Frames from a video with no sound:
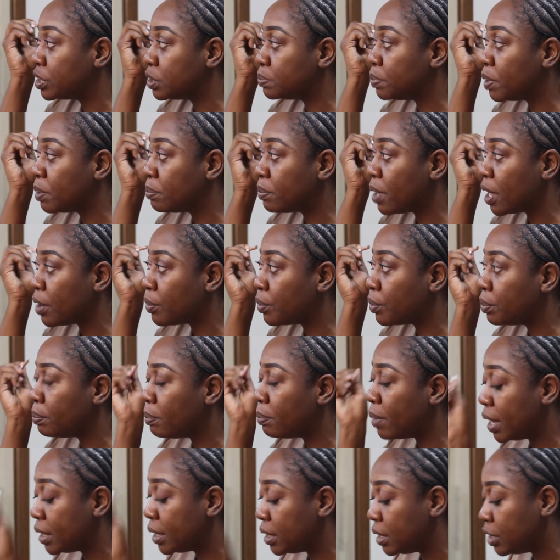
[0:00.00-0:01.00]
spend my own
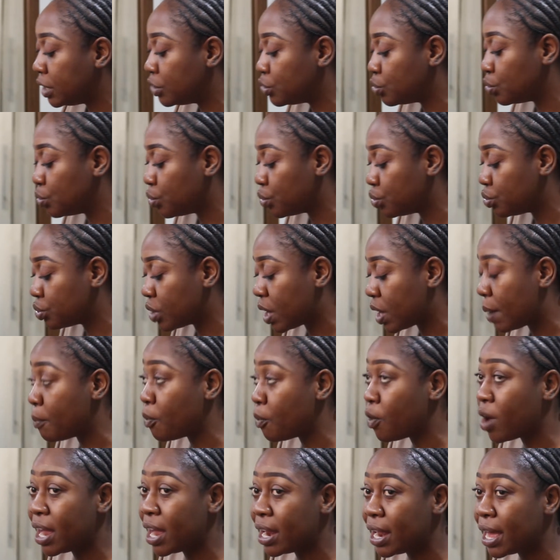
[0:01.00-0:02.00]
money to go to
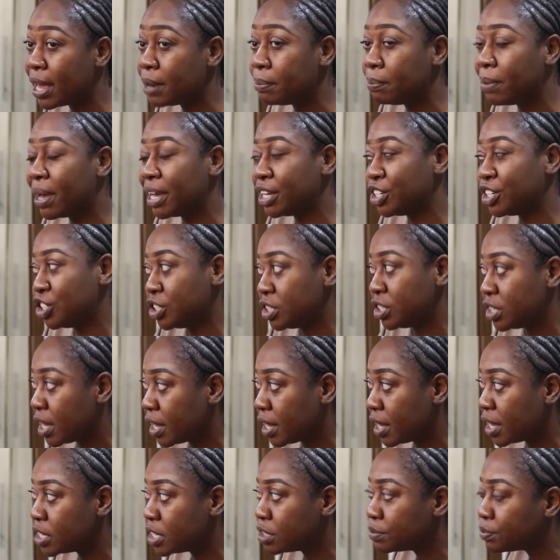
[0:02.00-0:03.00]
Kamwala and buy
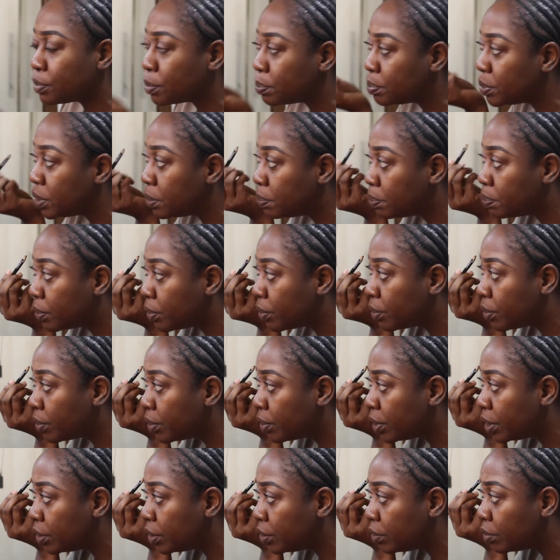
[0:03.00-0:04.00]
chitenges for people
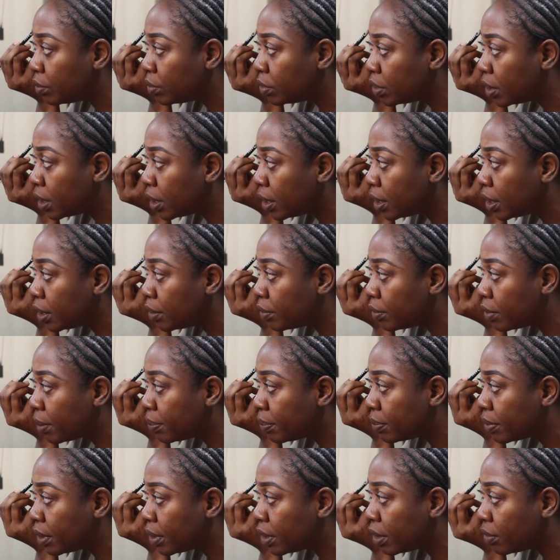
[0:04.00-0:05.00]
and do their head
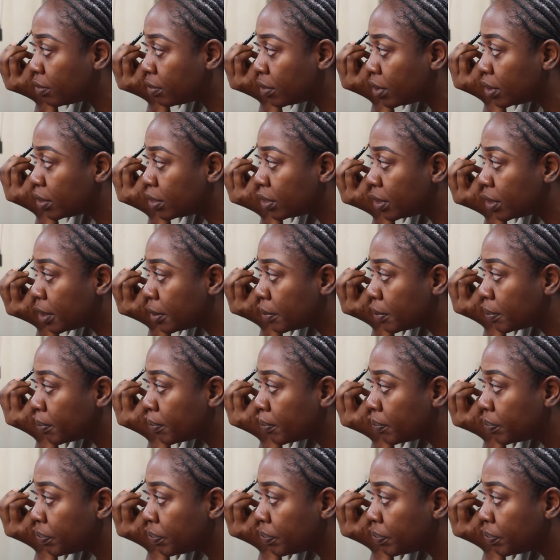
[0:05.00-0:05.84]
wraps and everything.